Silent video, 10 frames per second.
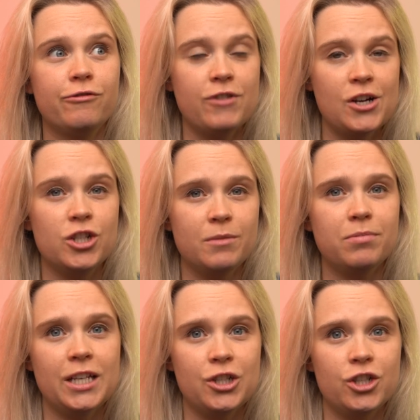friendship
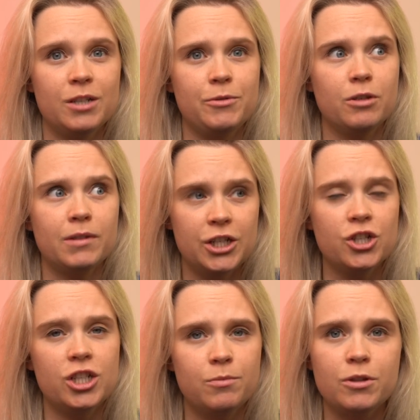relationships, your
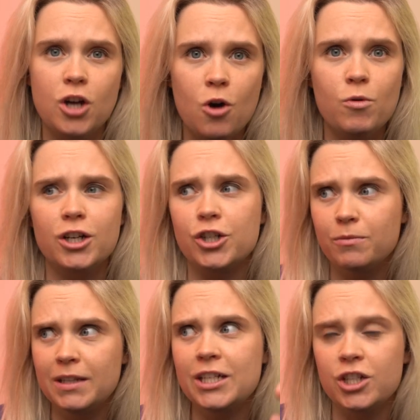relationship with coworkers, your
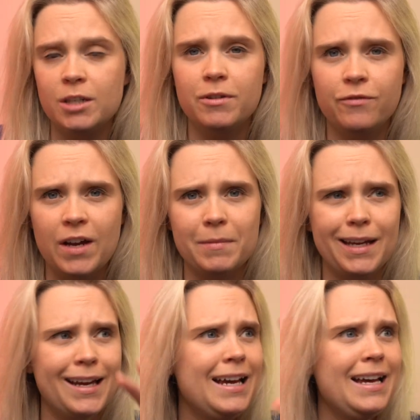relationship with
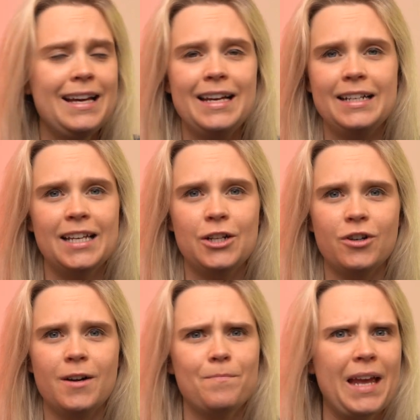family,
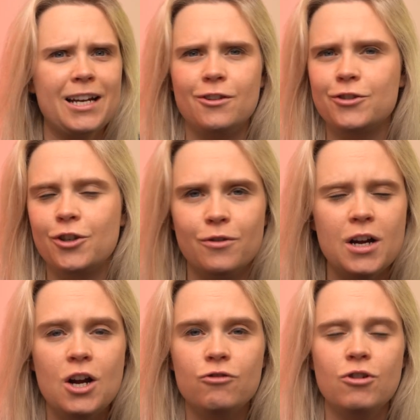etc., and also
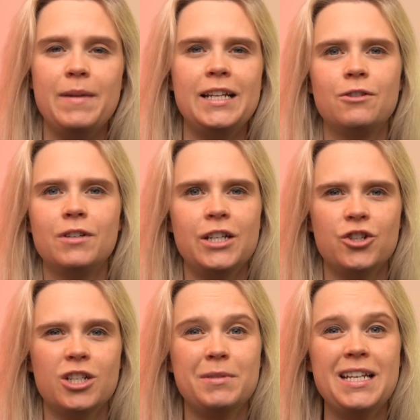romantic
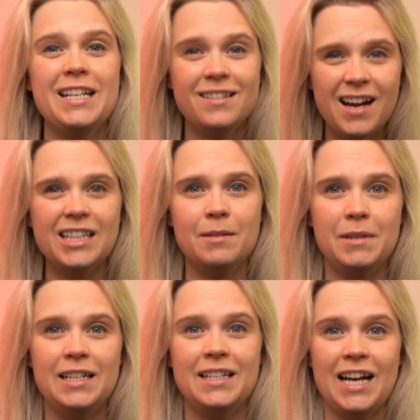relationships. It's not
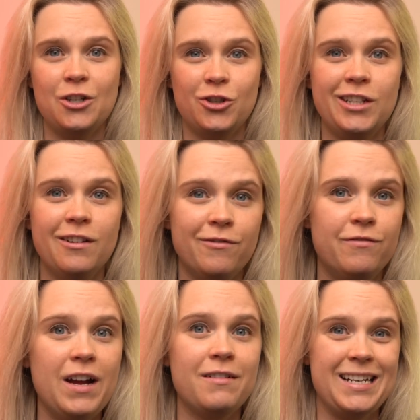limited. It's actually
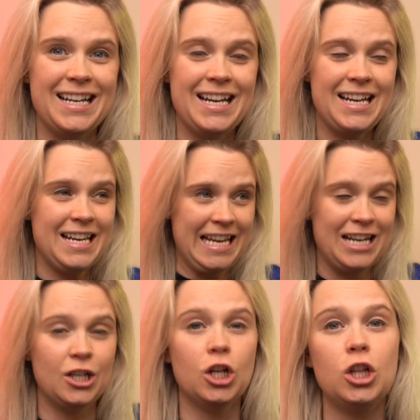very
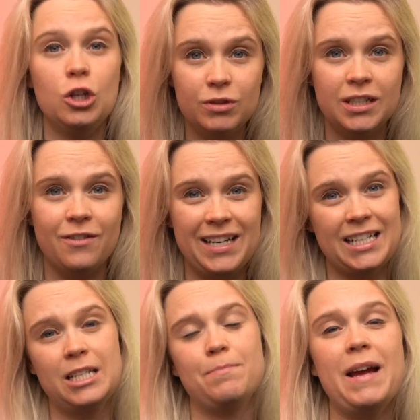inclusive and
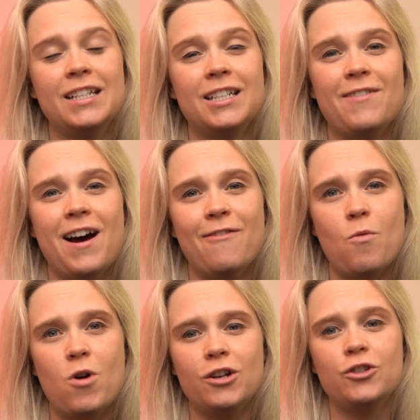expansive of a
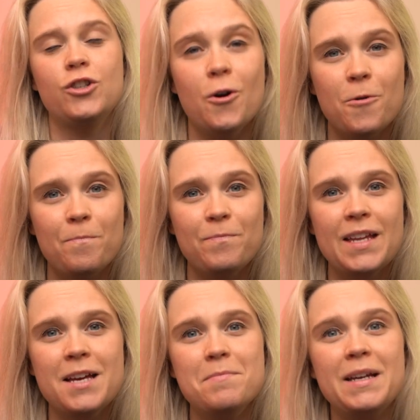word. So,
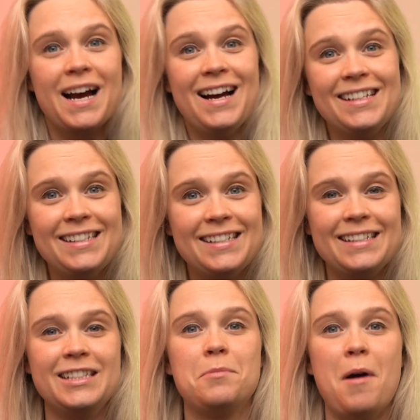because
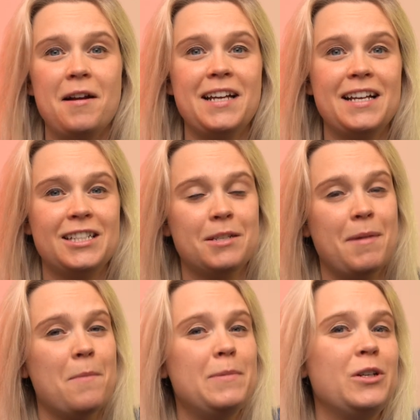this podcast is
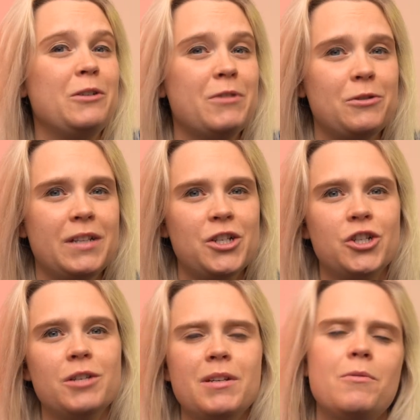about building rich
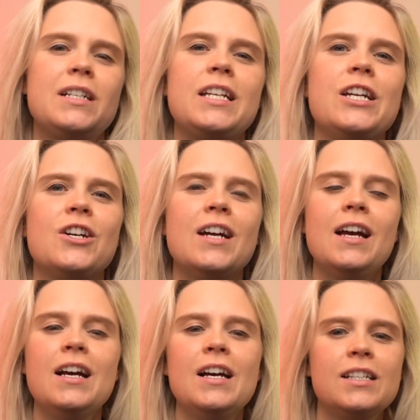relationships, I wanted to hear
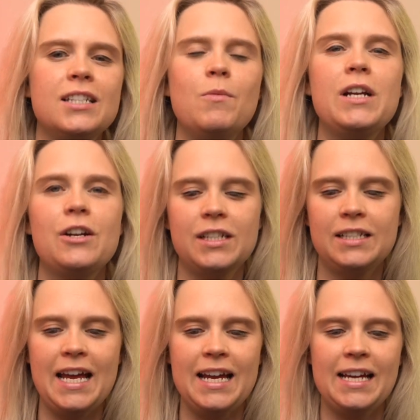someone else's
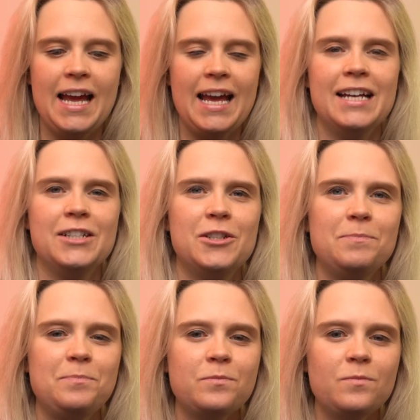take, and
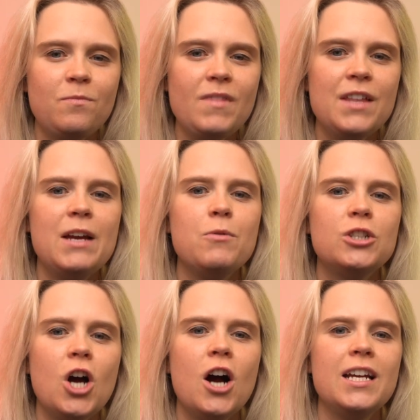they were
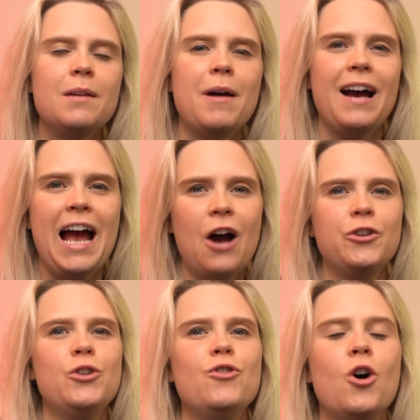talking about how
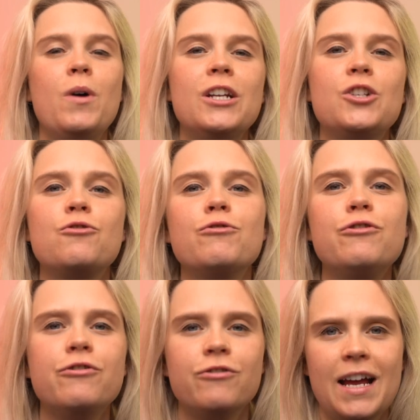you know what a true
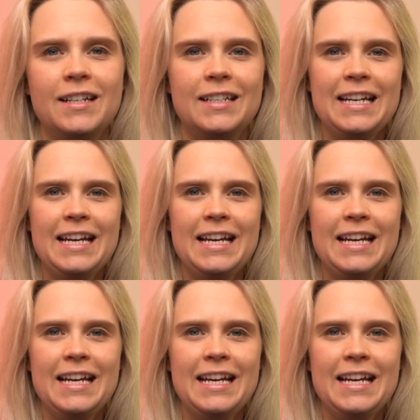friend